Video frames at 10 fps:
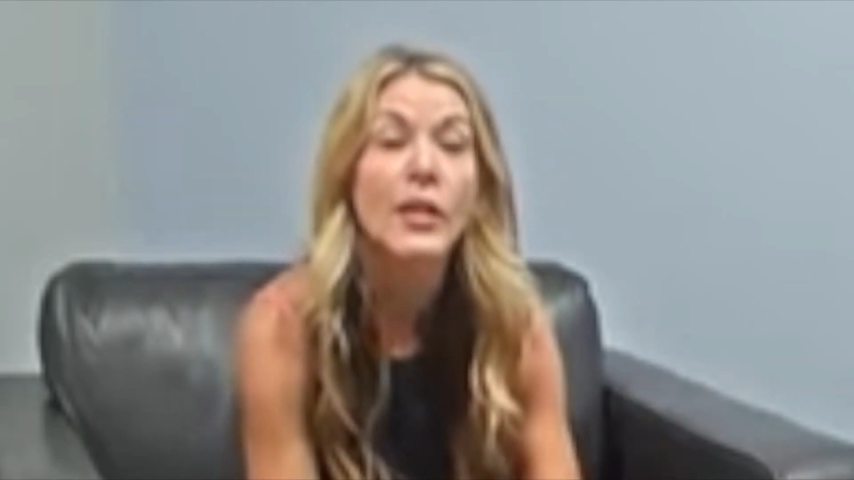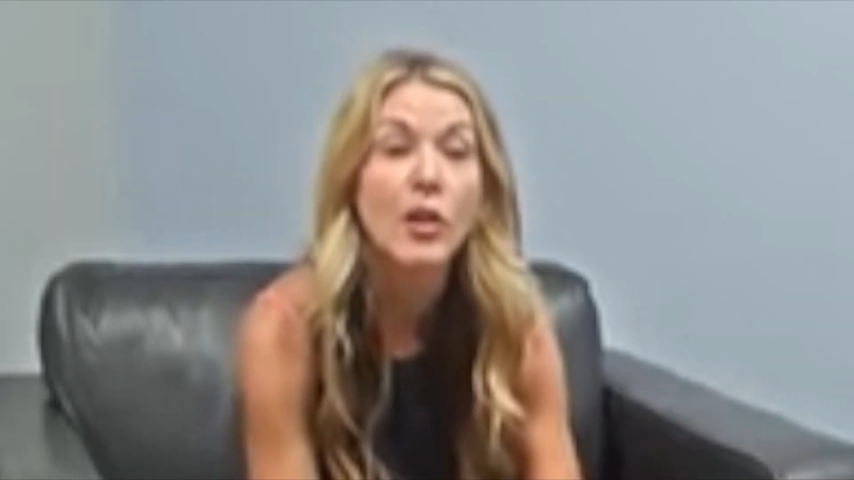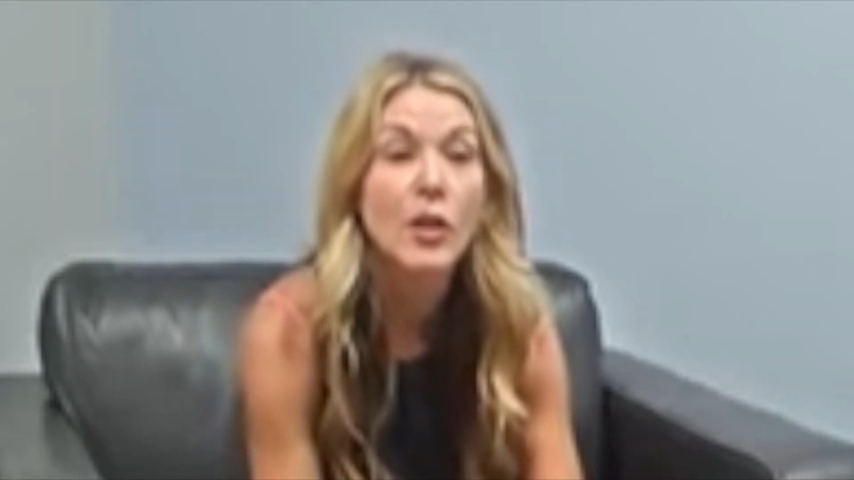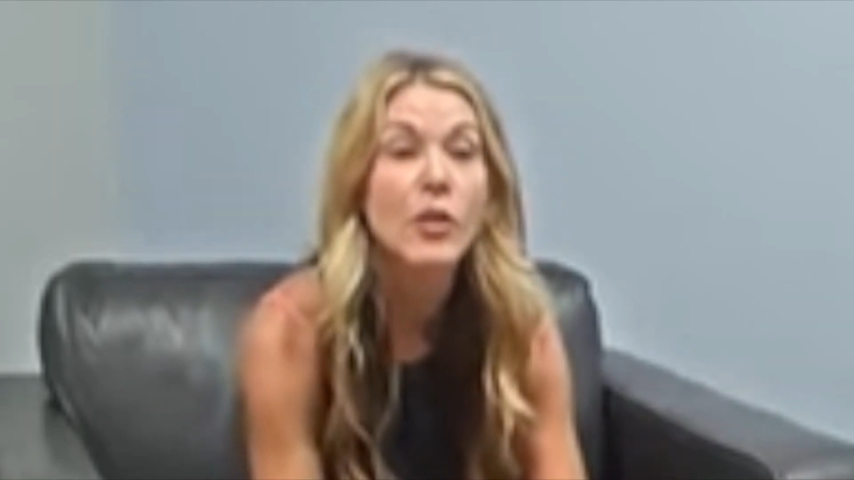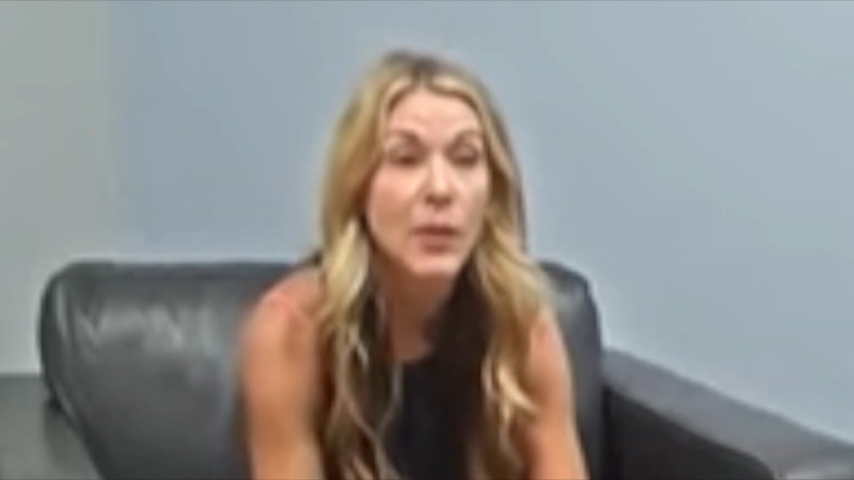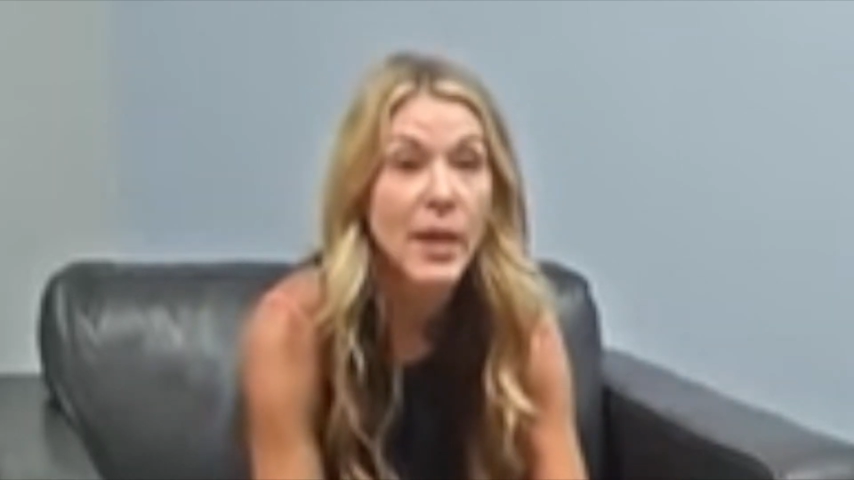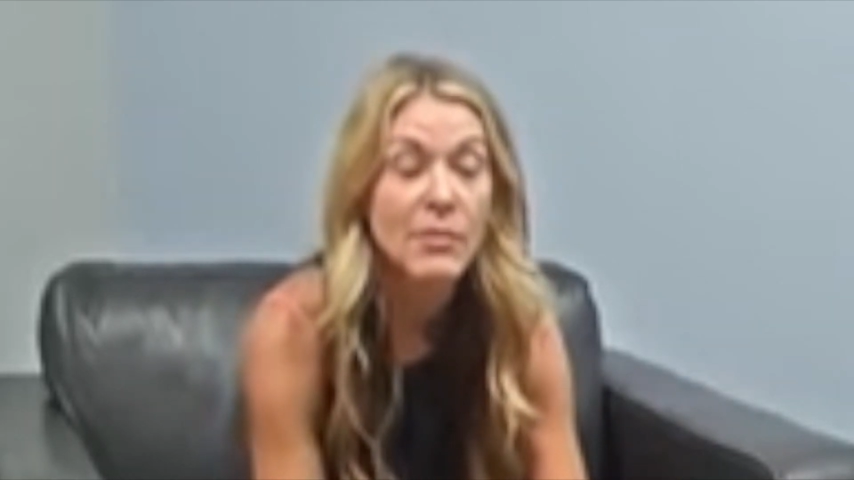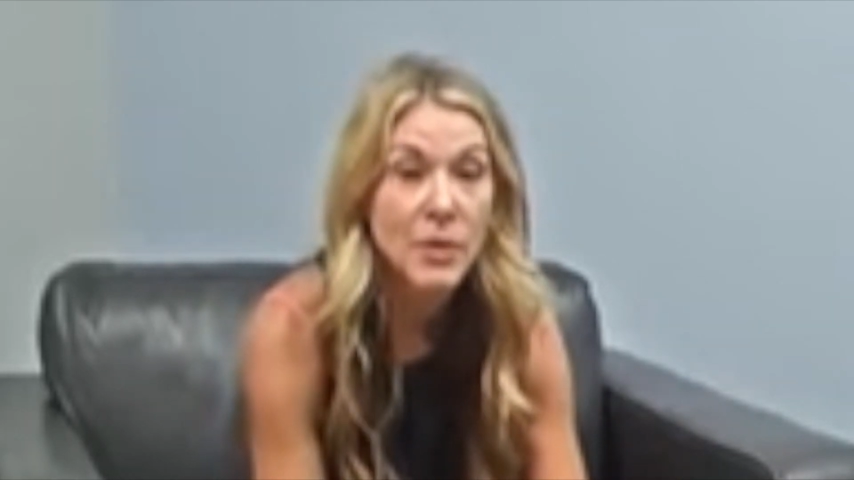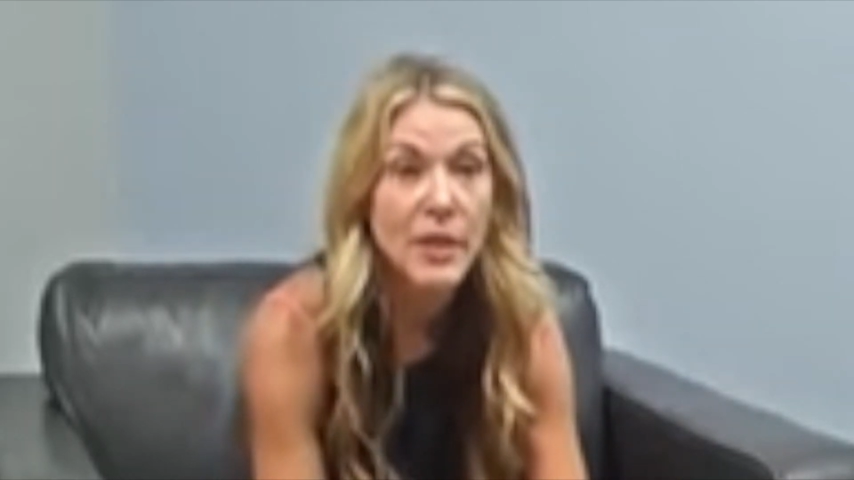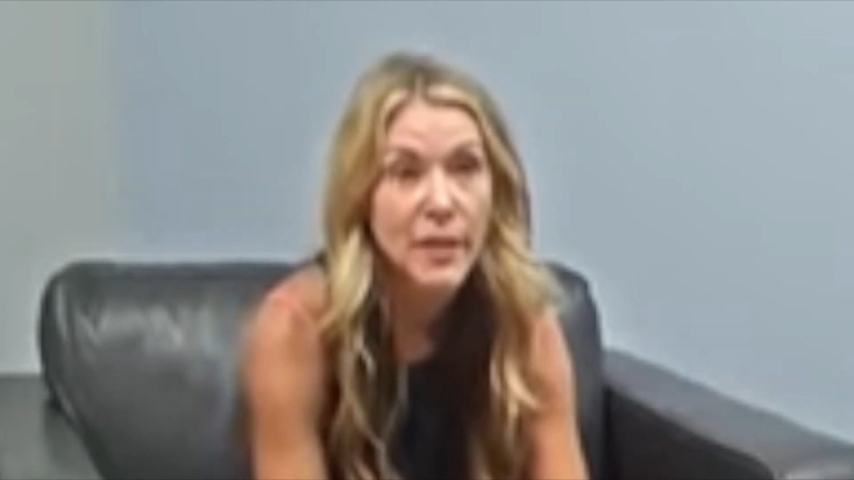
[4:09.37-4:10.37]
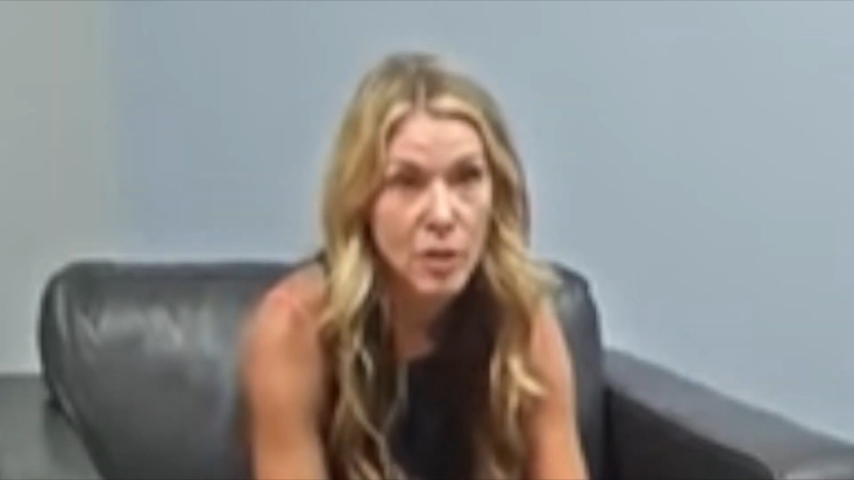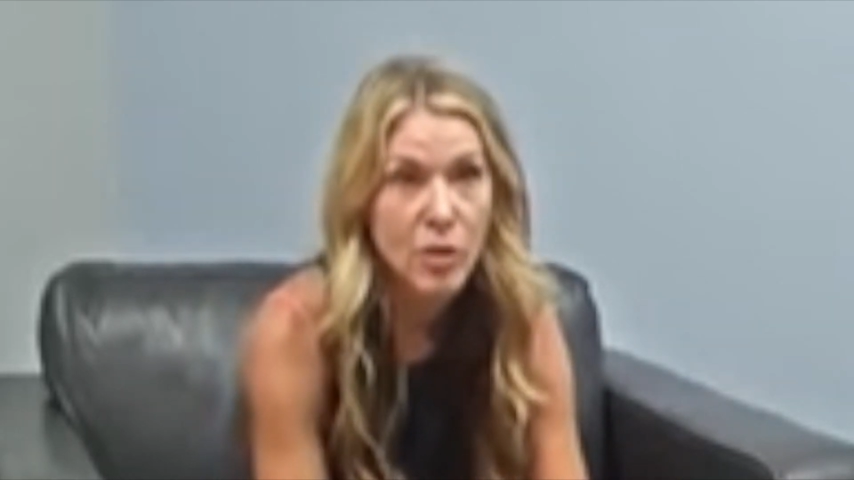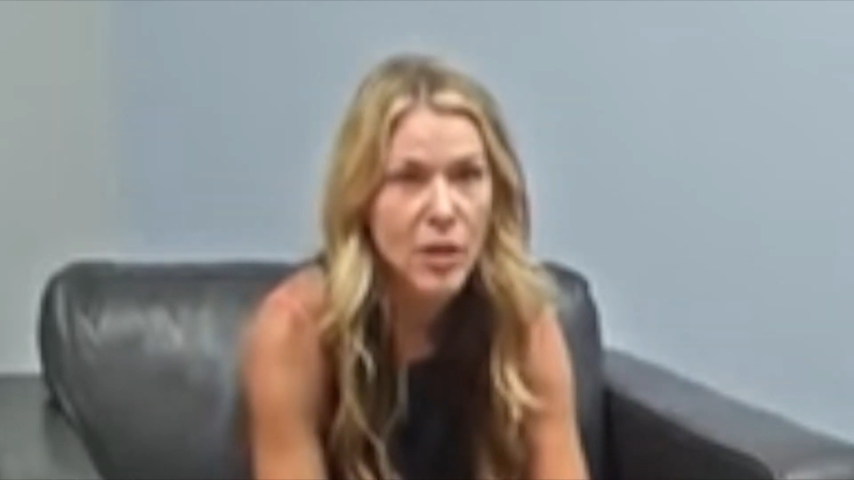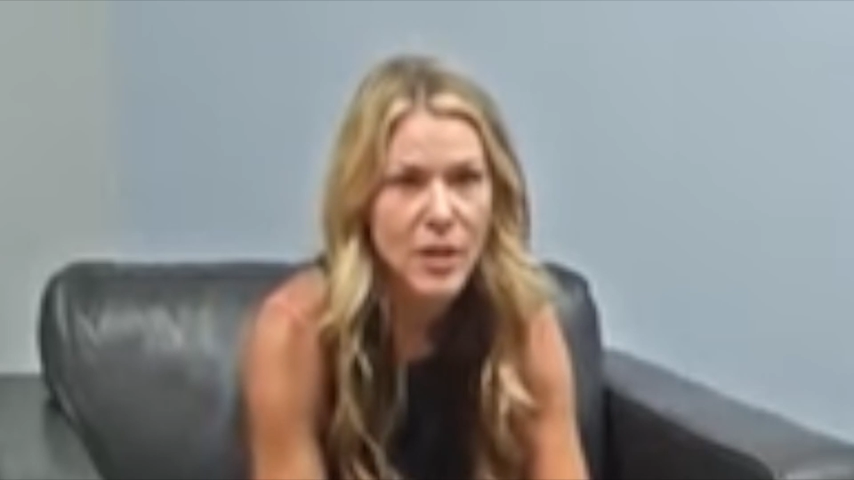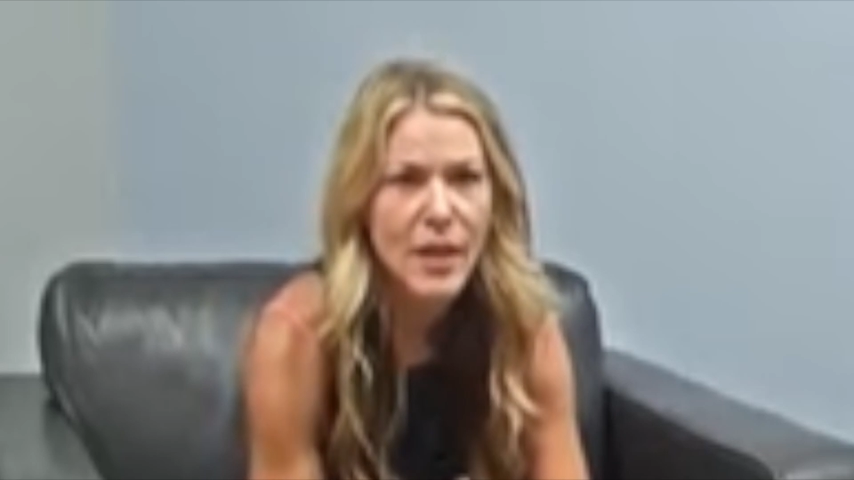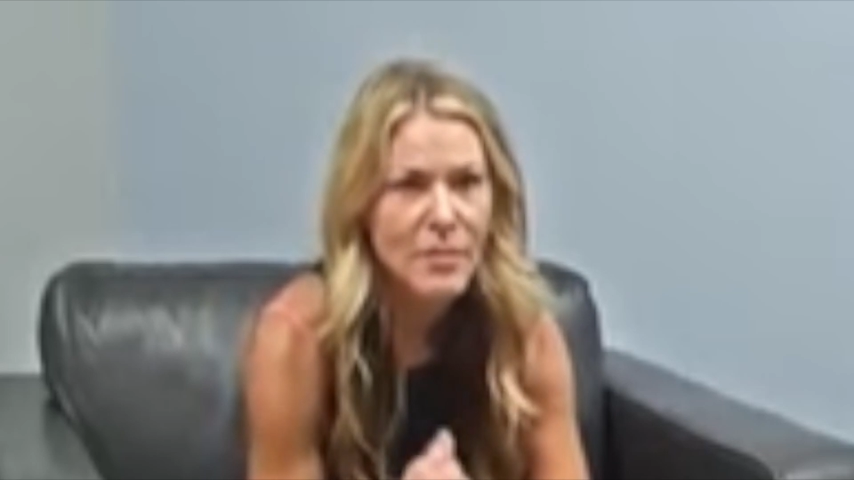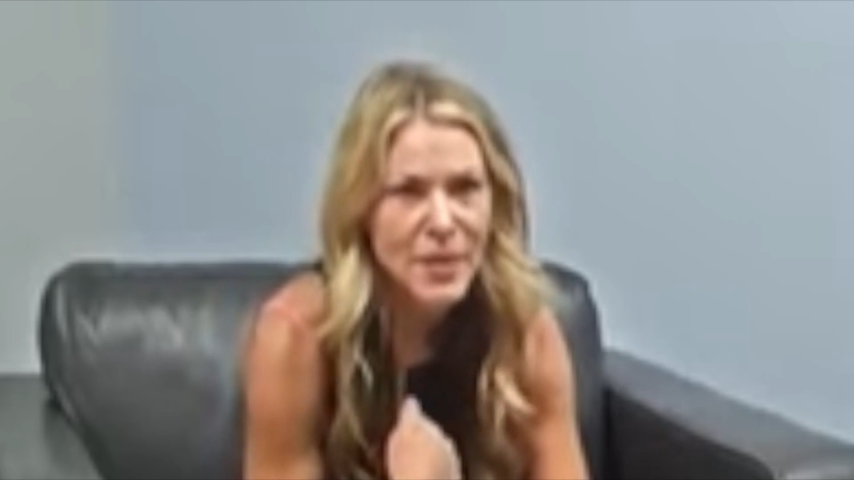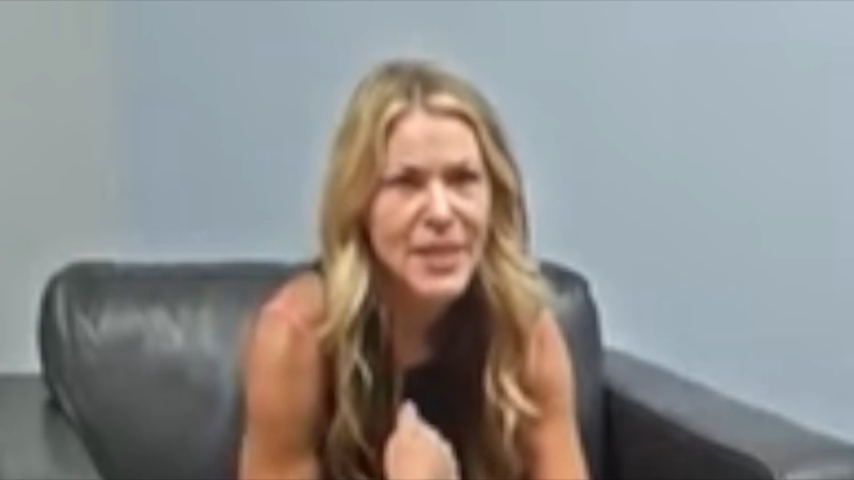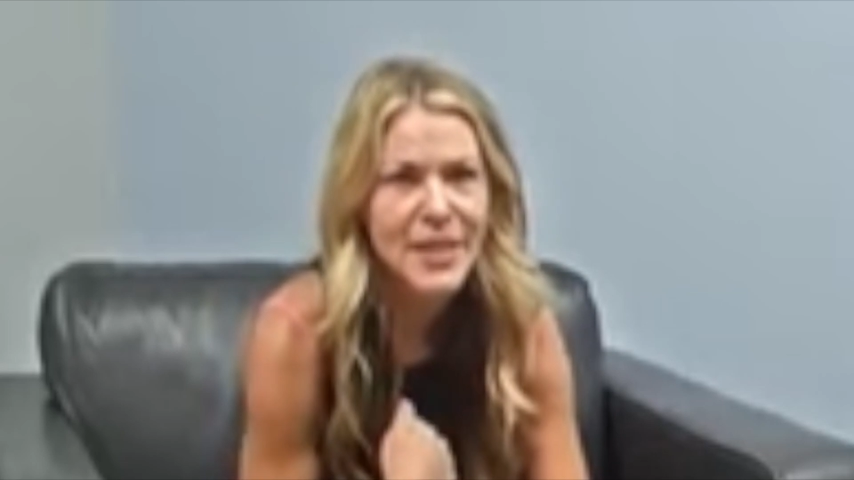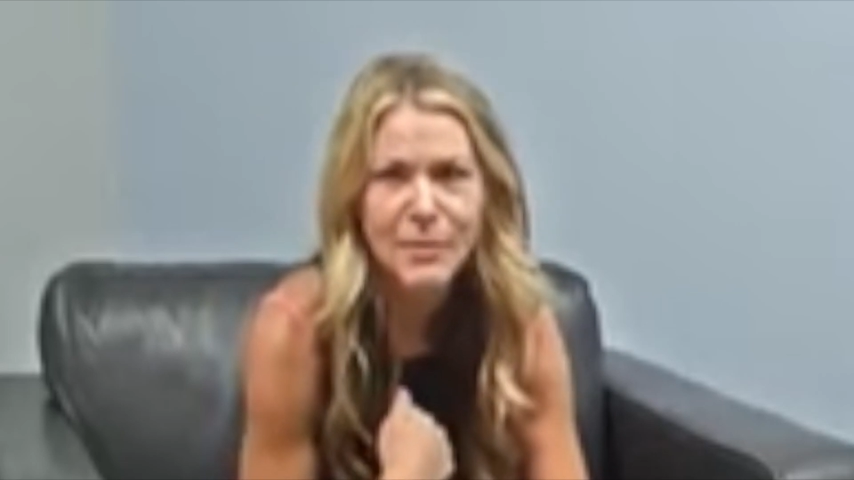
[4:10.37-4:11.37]
you're going to threaten me that you're not going to let
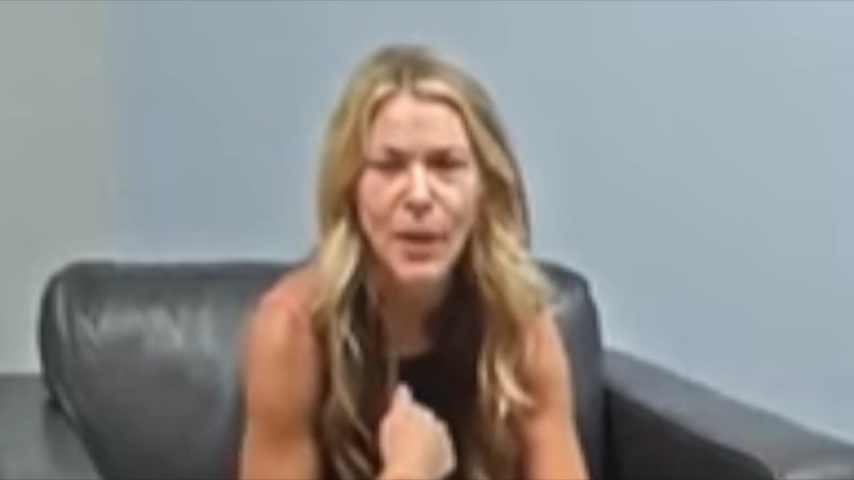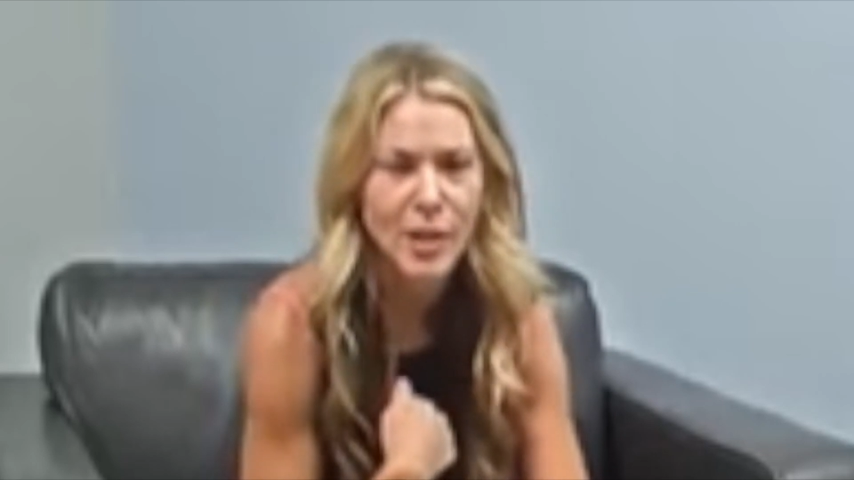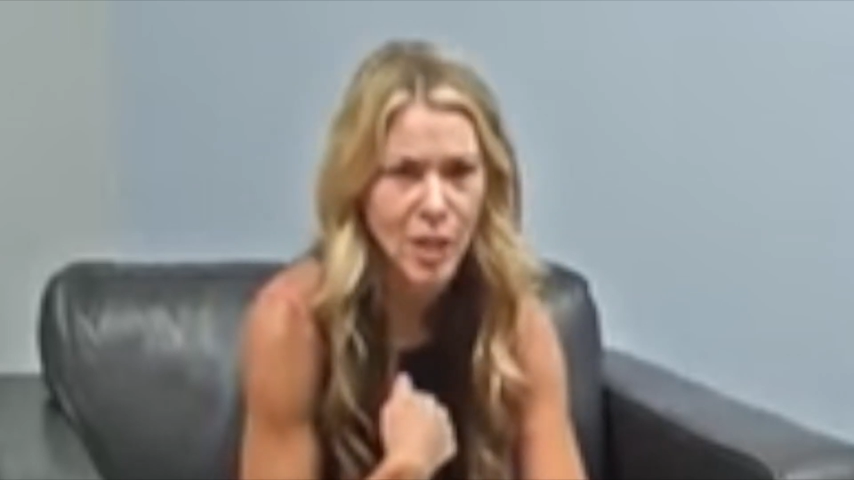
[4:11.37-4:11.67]
me see my